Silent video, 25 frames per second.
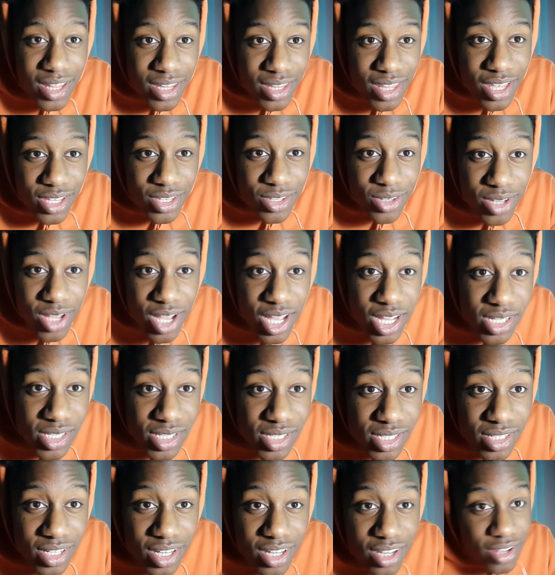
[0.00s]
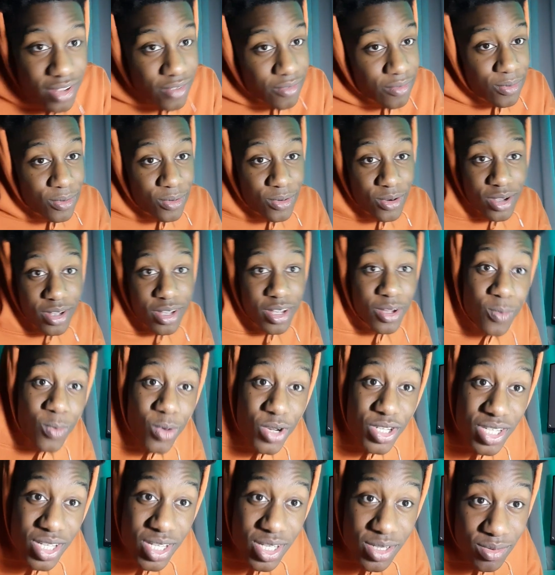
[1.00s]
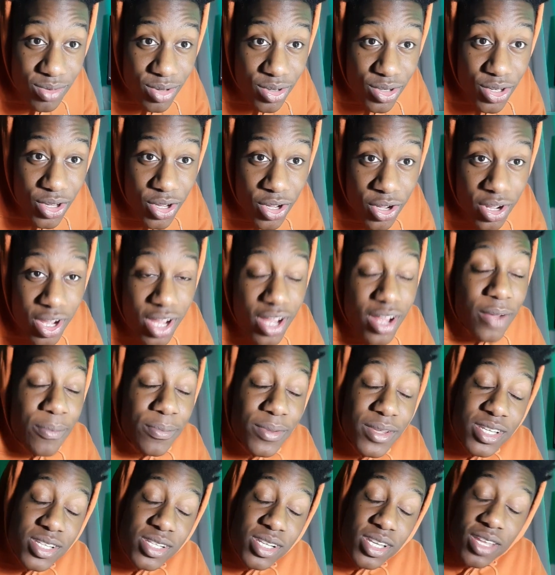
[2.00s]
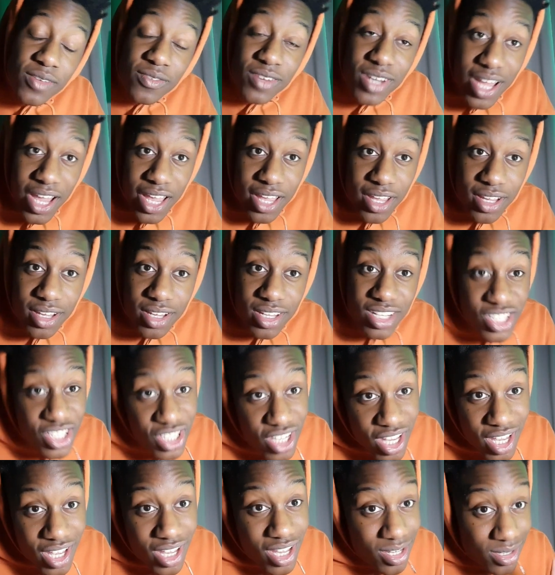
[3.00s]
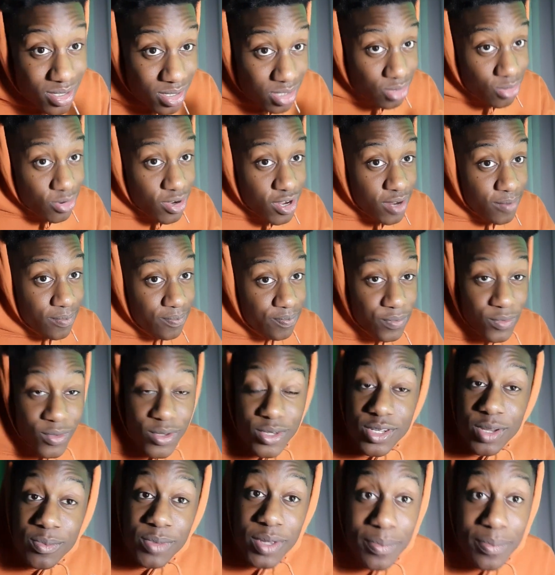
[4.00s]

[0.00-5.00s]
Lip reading: thank you guys for watching this video. Please leave a like, share, and subscribe, because I'll be